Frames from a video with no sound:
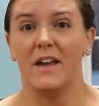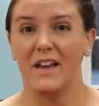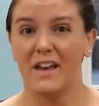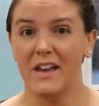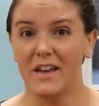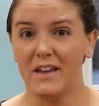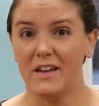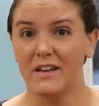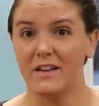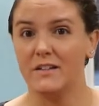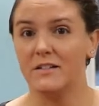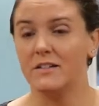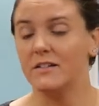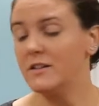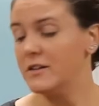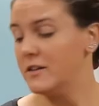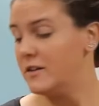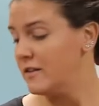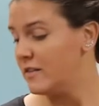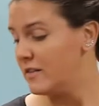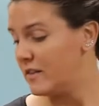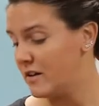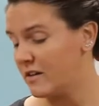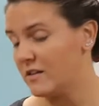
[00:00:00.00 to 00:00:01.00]
and
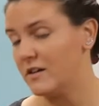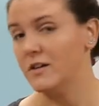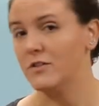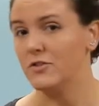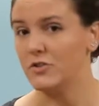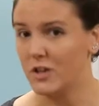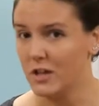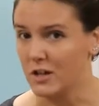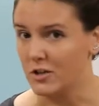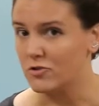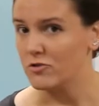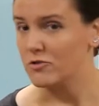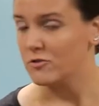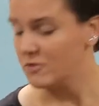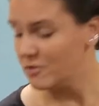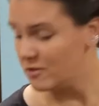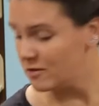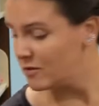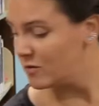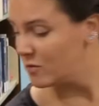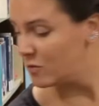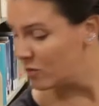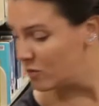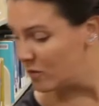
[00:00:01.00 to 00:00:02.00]
they're educational.
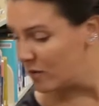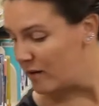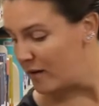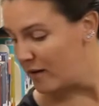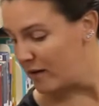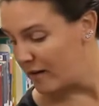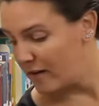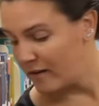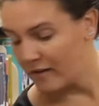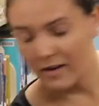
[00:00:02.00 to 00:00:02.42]
All